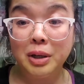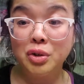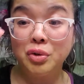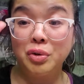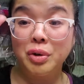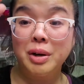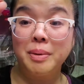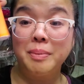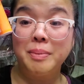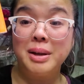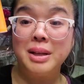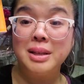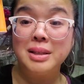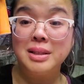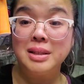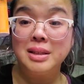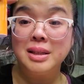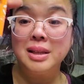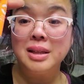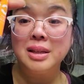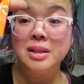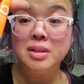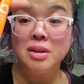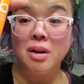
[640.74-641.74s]
treatments.
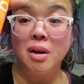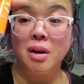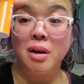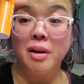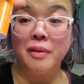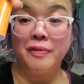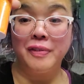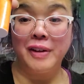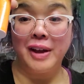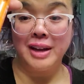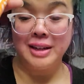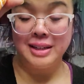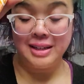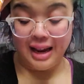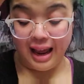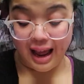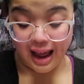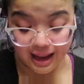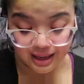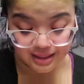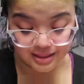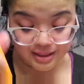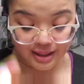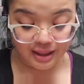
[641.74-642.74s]
These are
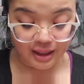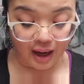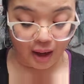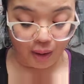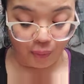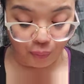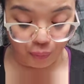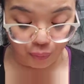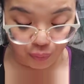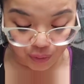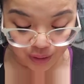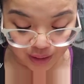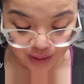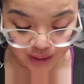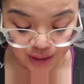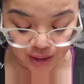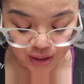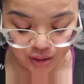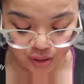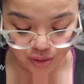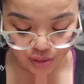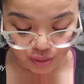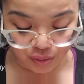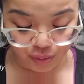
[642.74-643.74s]
fantastic. I really
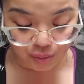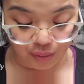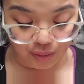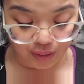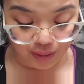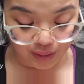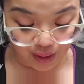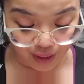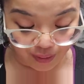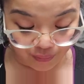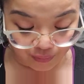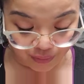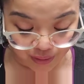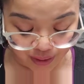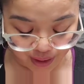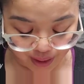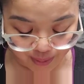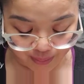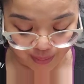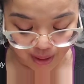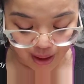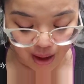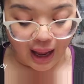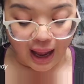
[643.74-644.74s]
do love
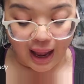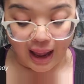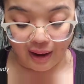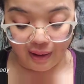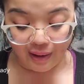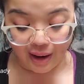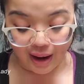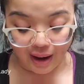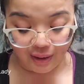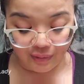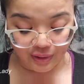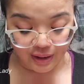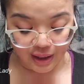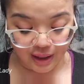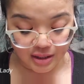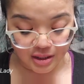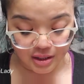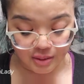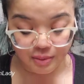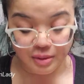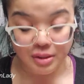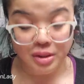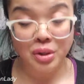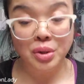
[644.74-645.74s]
them. I have
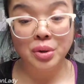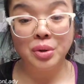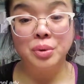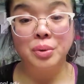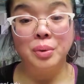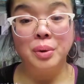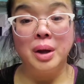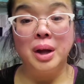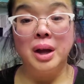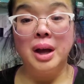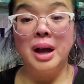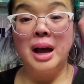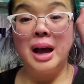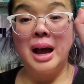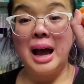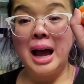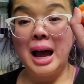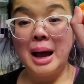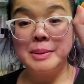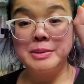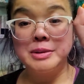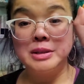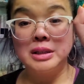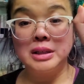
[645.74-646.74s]
customers who
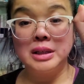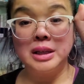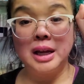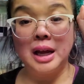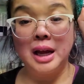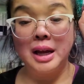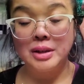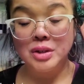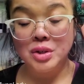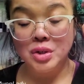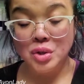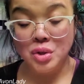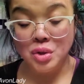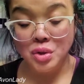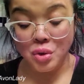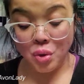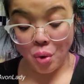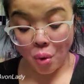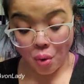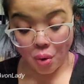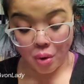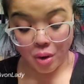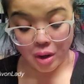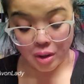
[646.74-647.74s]
absolutely adore
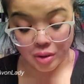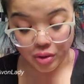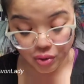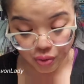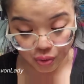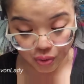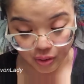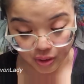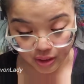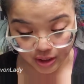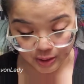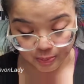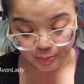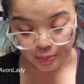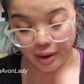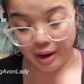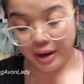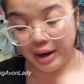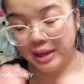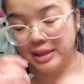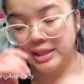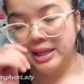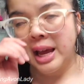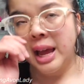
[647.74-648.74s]
Adore, adore this
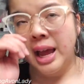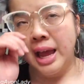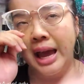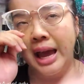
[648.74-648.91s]
product,